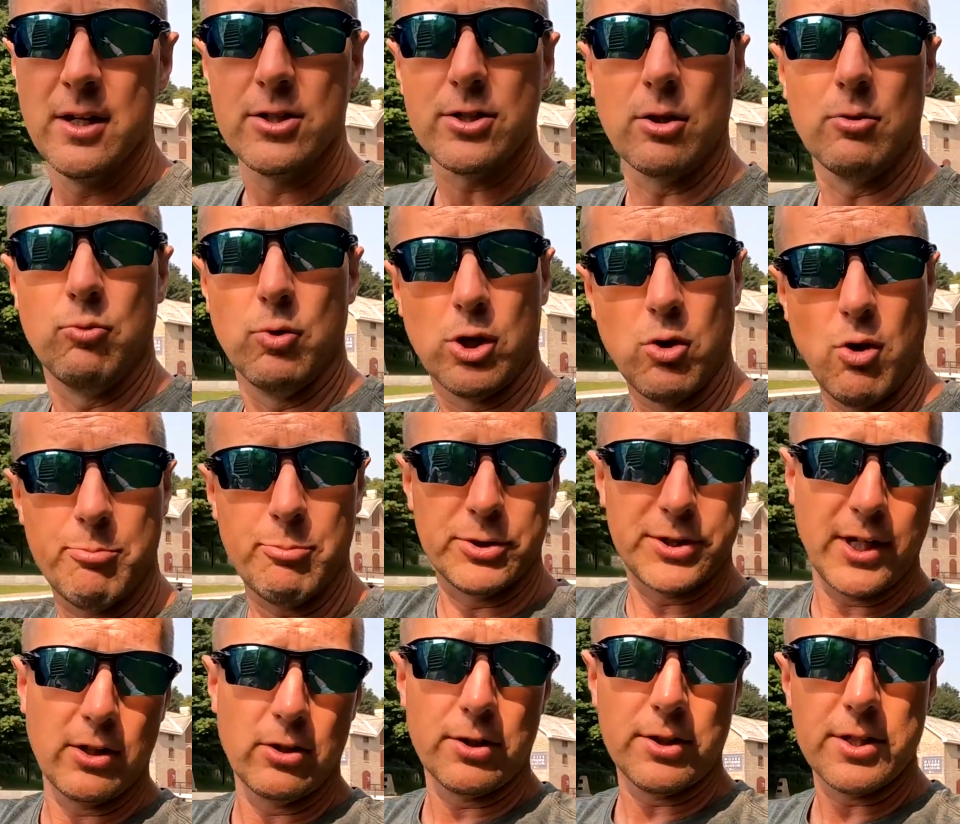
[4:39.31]
So we'll go up, we'll
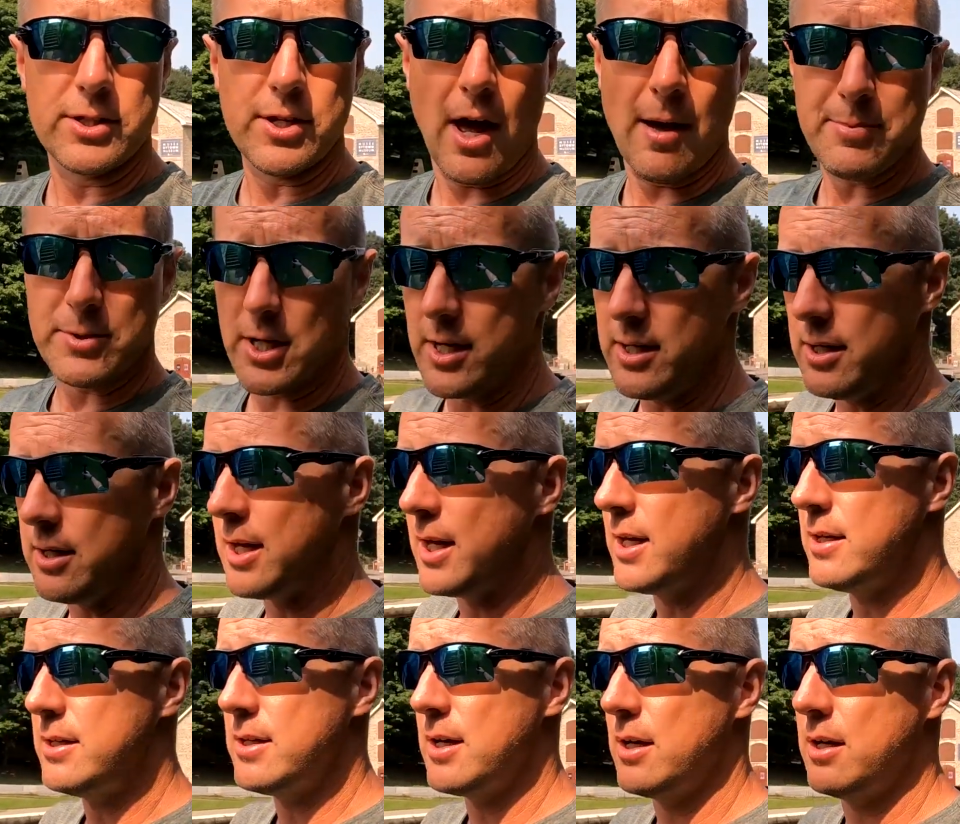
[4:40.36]
take a look at the top side,
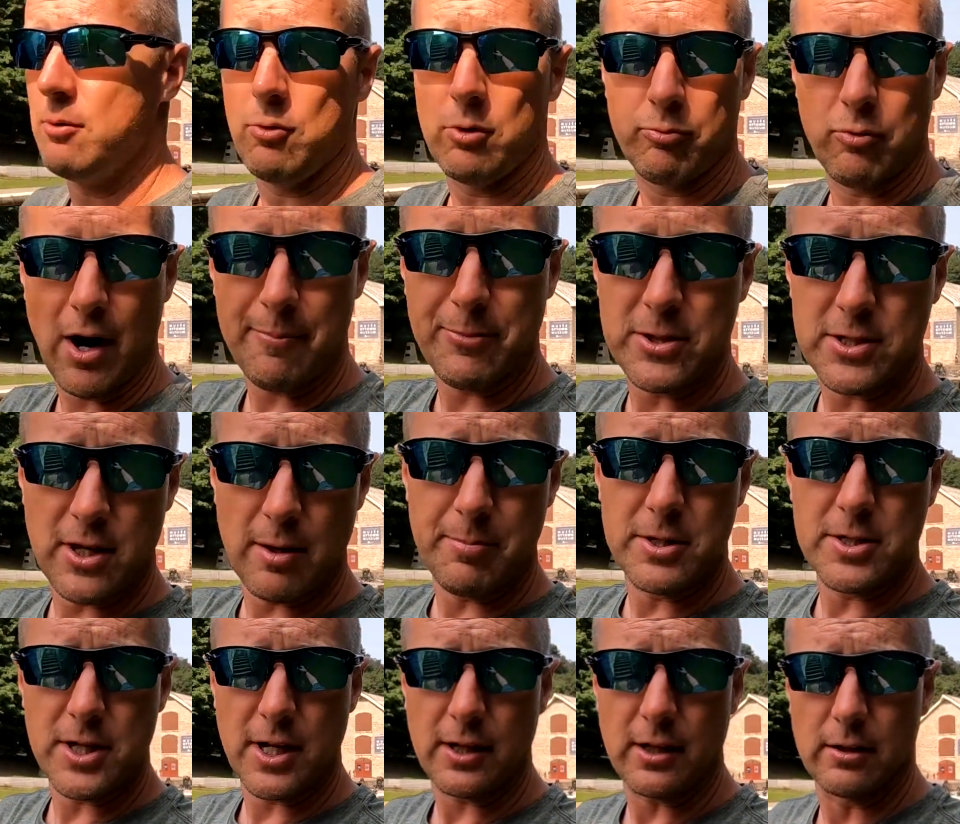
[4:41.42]
and we'll wrap this up
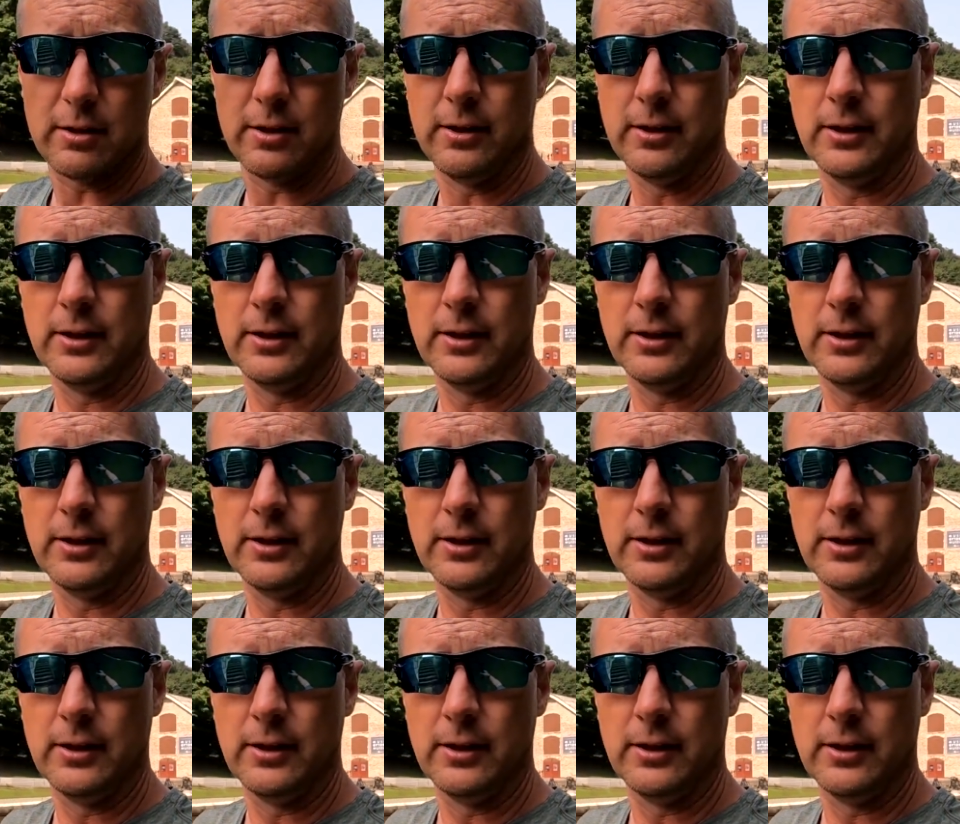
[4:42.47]
in a second.